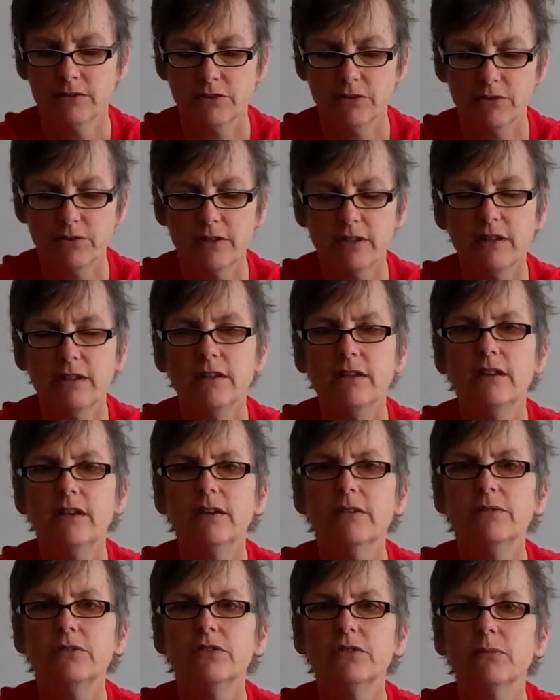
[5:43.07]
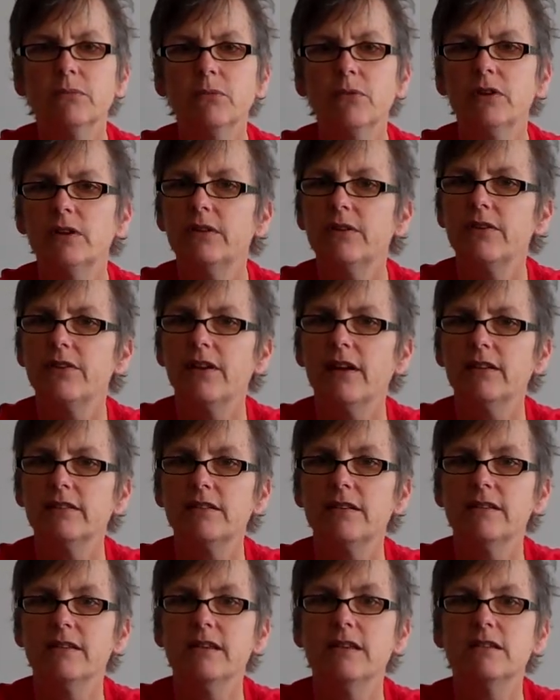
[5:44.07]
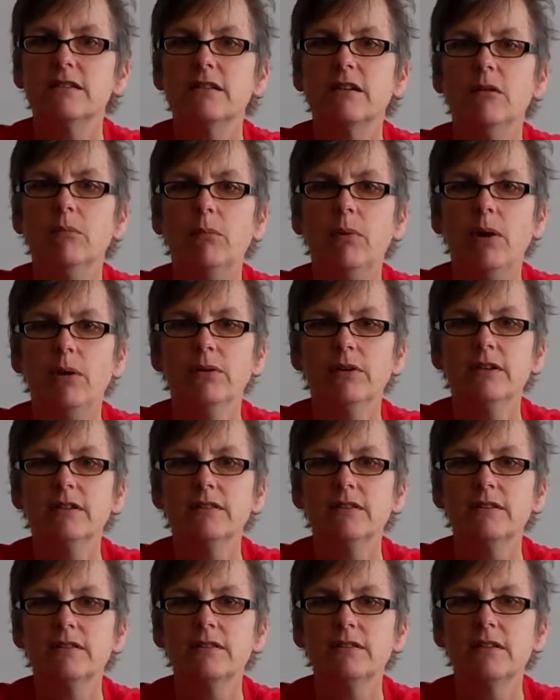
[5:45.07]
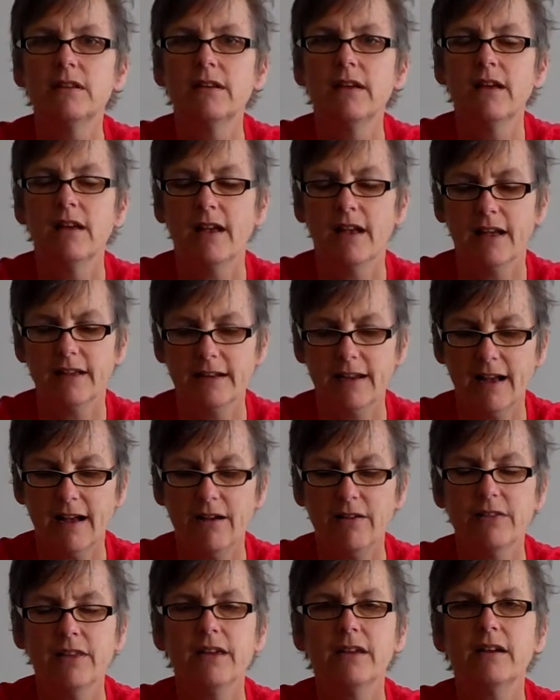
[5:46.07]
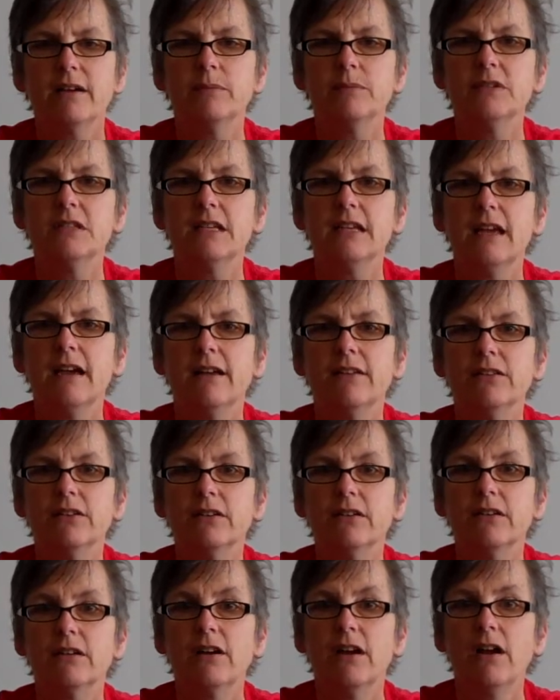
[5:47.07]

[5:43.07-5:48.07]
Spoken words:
You give some real thought to these components and how they come together.